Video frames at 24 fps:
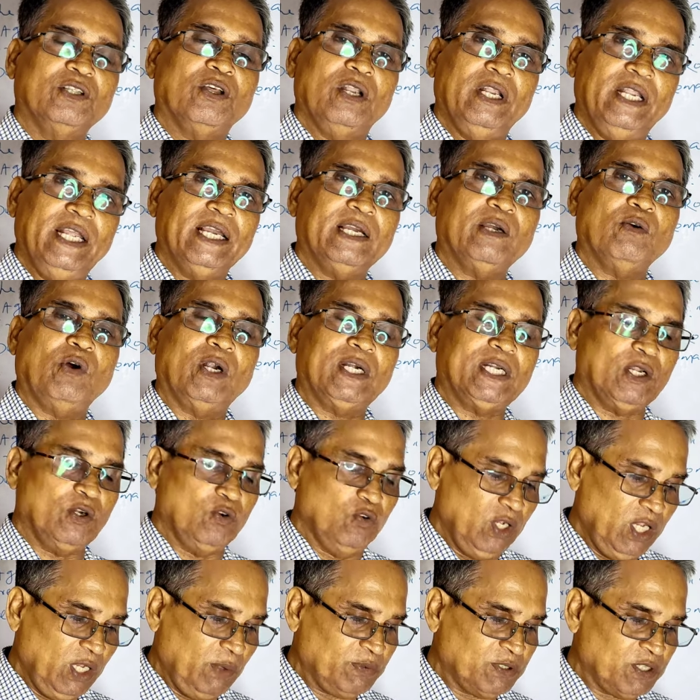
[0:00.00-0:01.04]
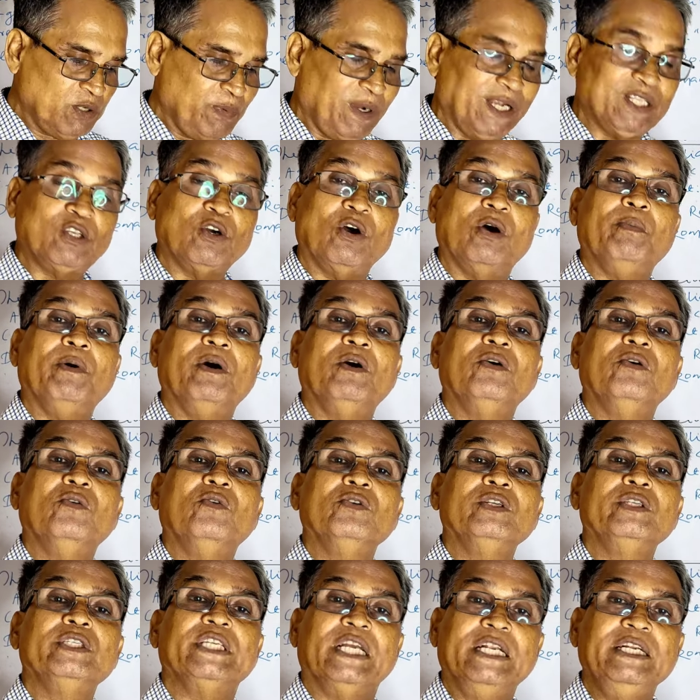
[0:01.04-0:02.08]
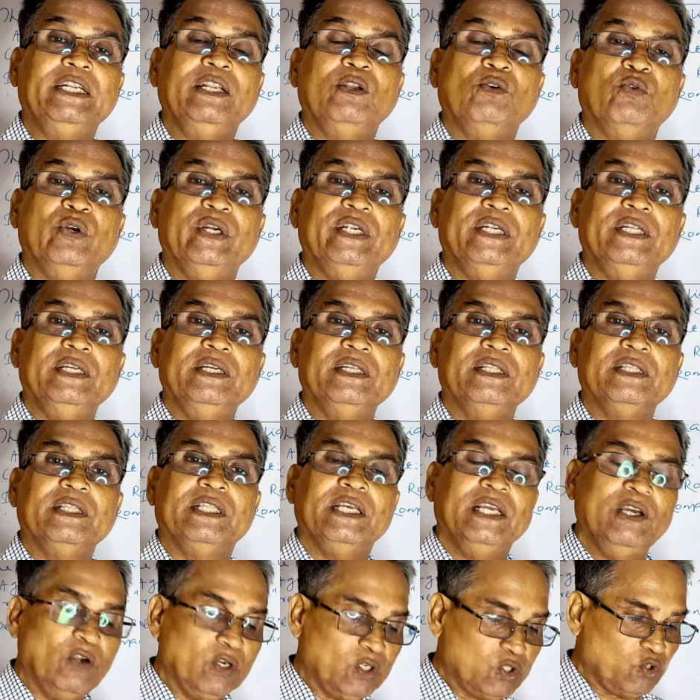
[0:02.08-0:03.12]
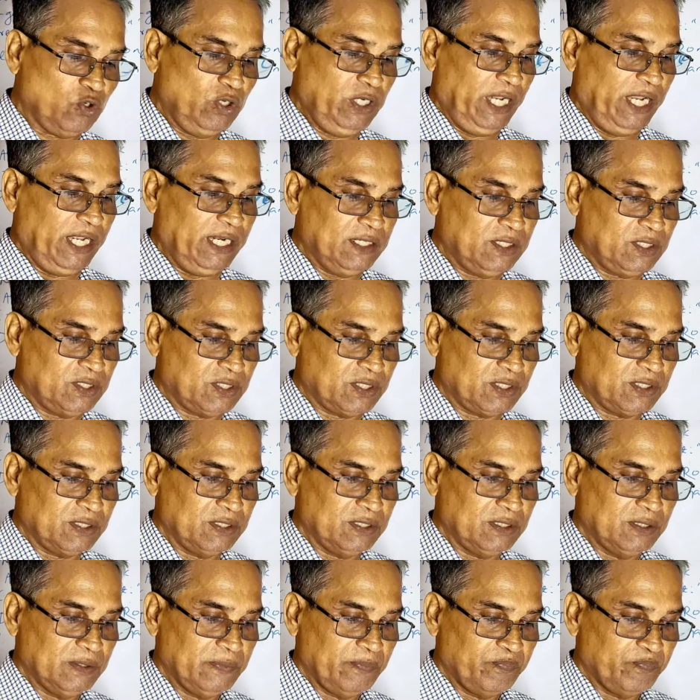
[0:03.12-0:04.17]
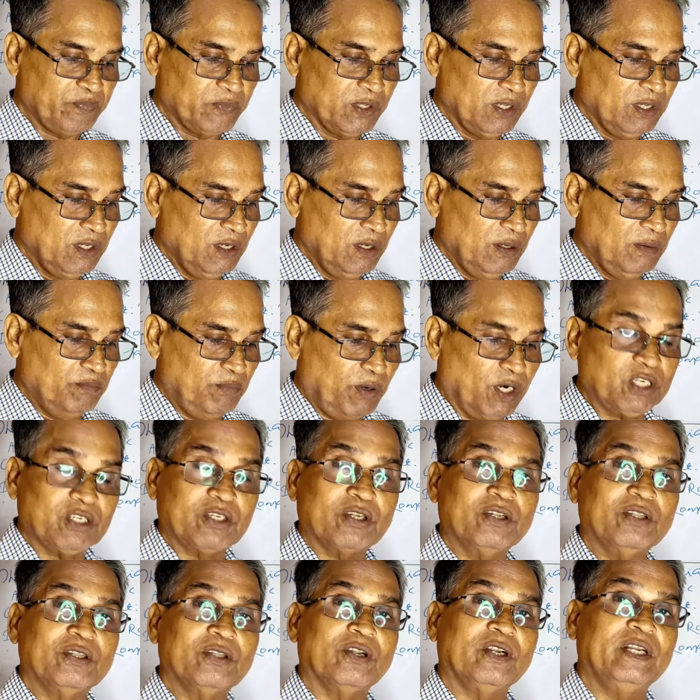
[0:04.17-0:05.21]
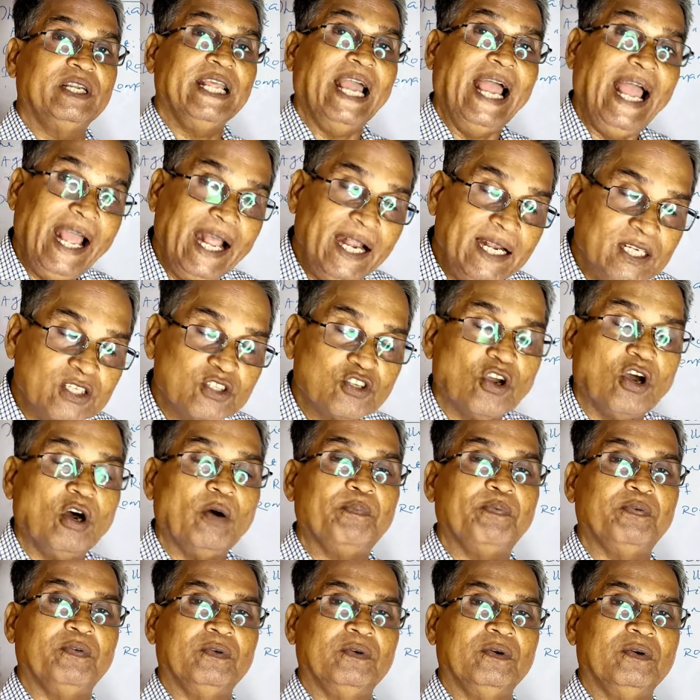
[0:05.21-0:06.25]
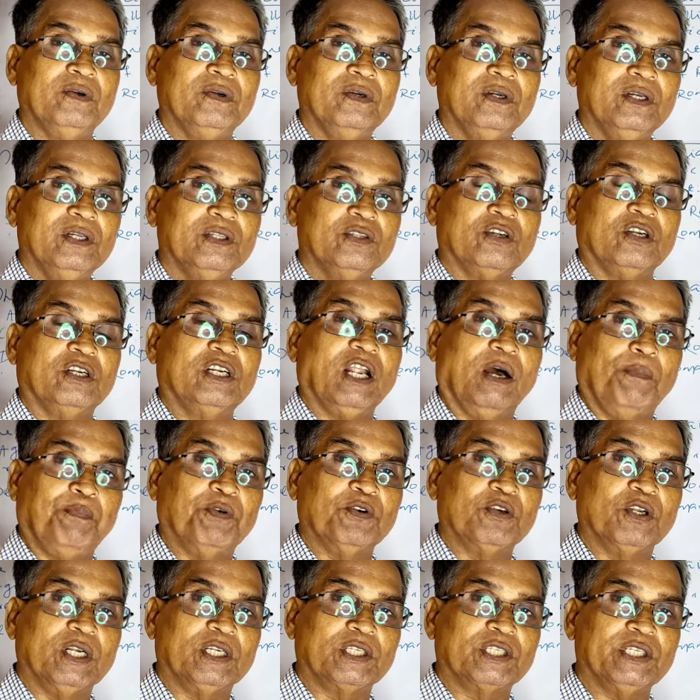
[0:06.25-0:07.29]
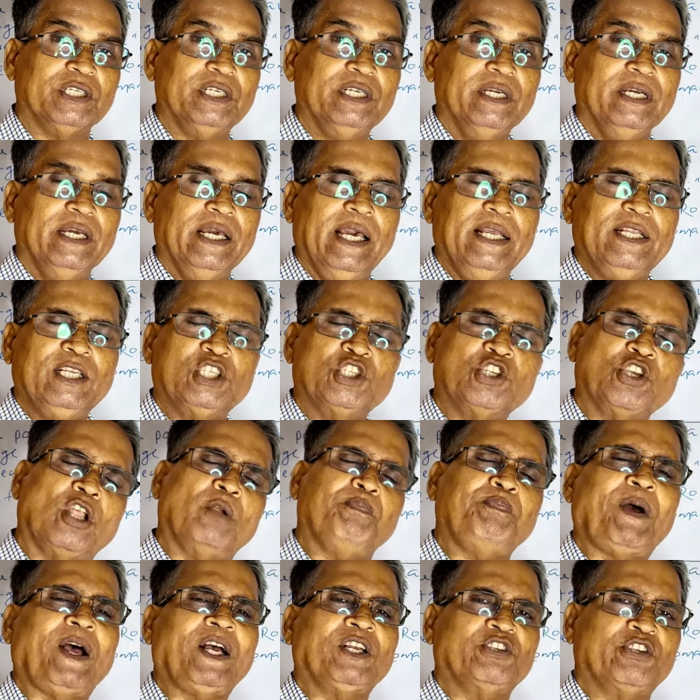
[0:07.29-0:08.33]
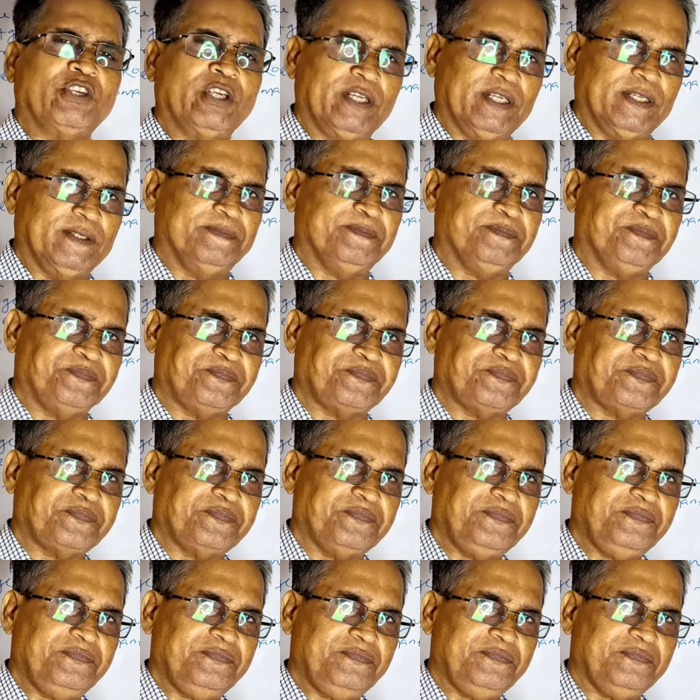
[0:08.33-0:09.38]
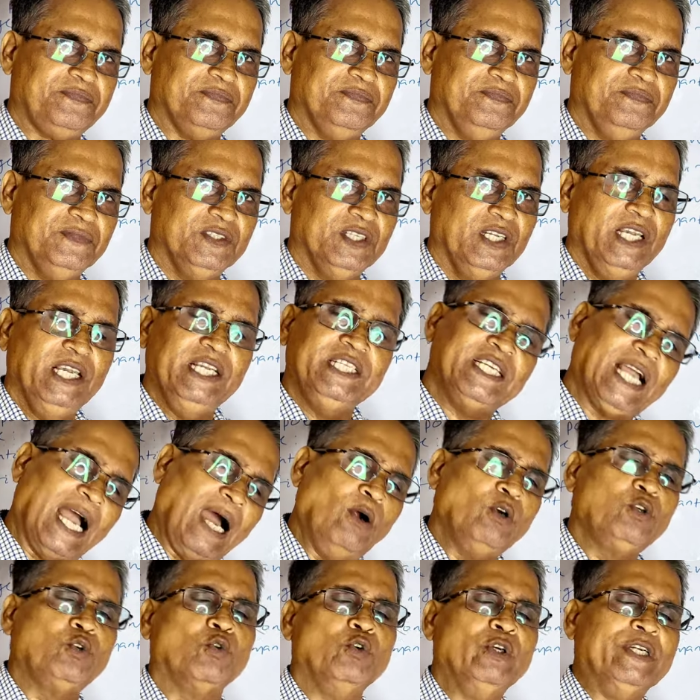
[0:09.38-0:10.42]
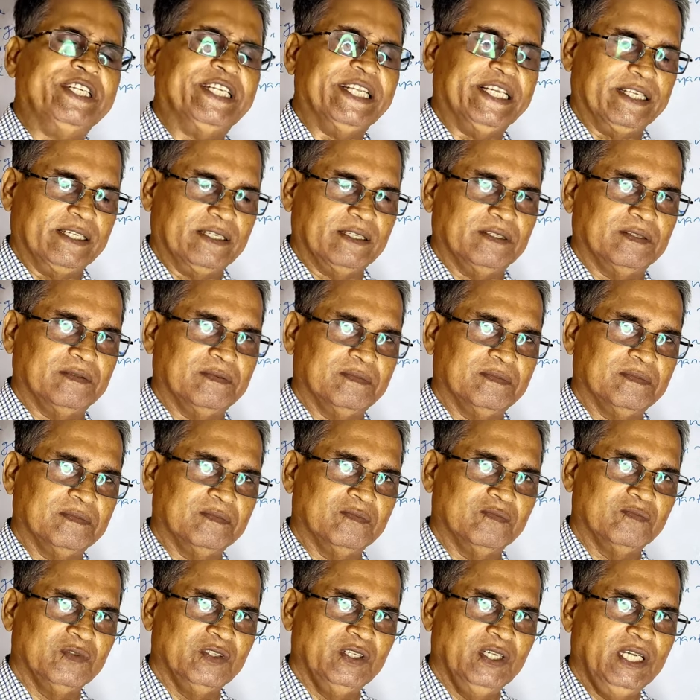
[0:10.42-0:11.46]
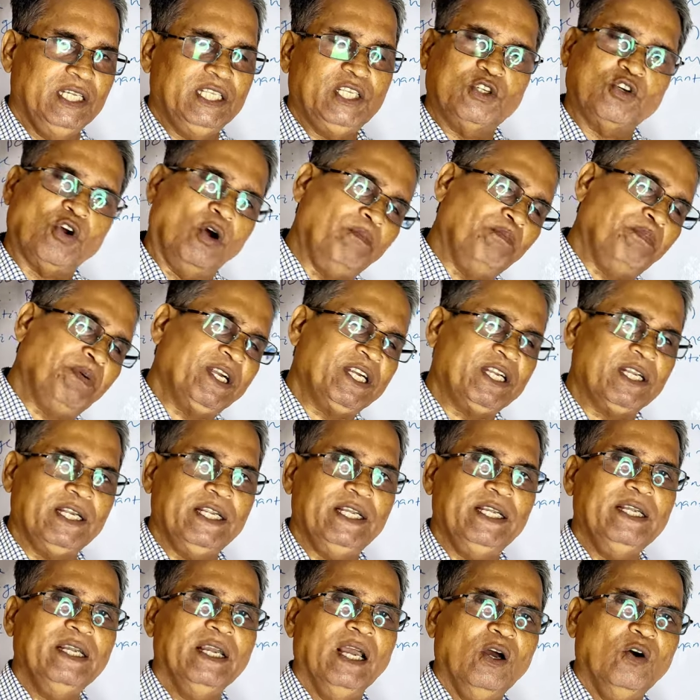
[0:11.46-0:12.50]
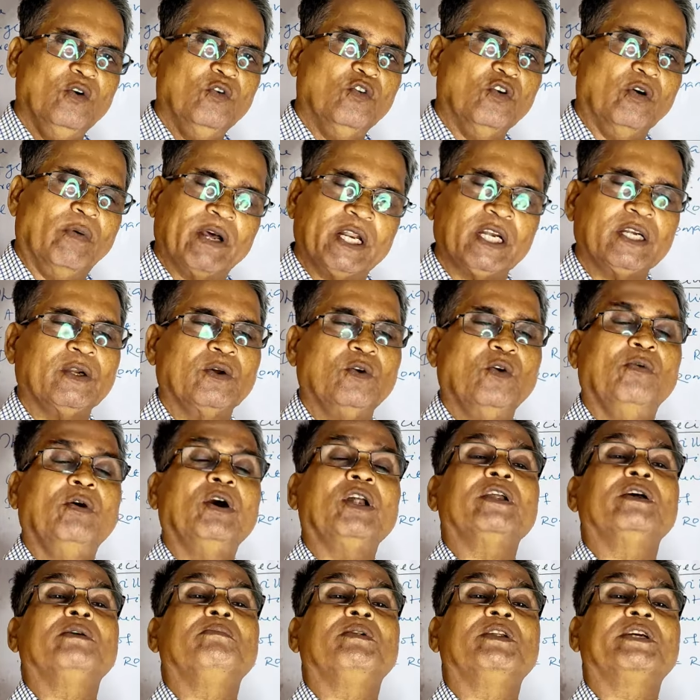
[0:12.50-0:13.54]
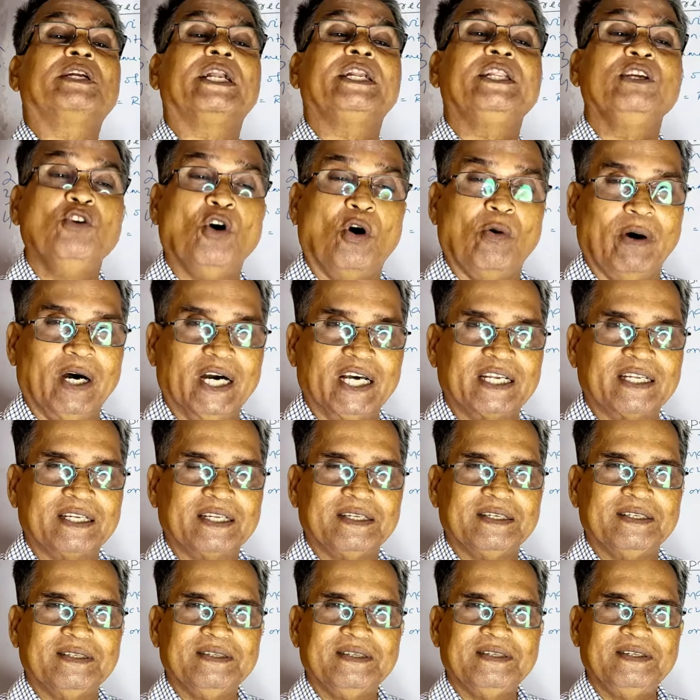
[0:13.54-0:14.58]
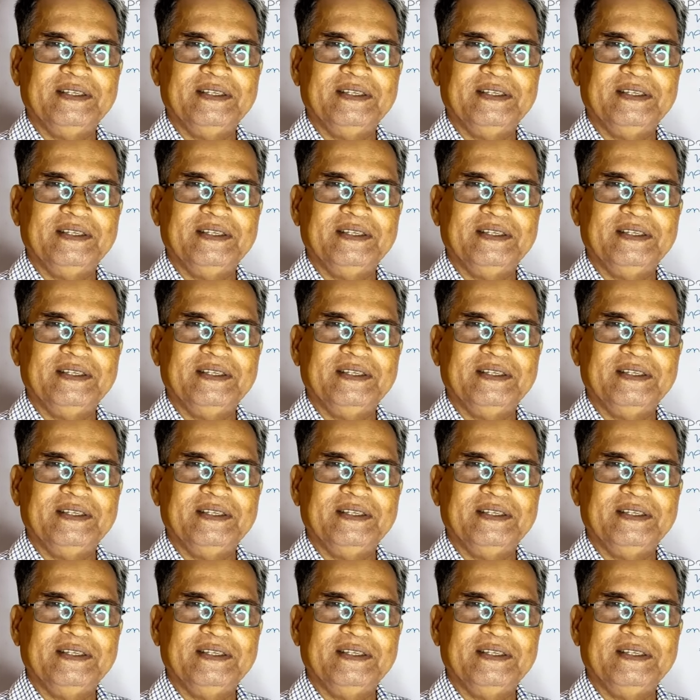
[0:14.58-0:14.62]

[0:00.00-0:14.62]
The lake water waves by the gentle wind, they also dance. But the dance of the daffodils is surpassing is outwitting, is completely over, over, getting over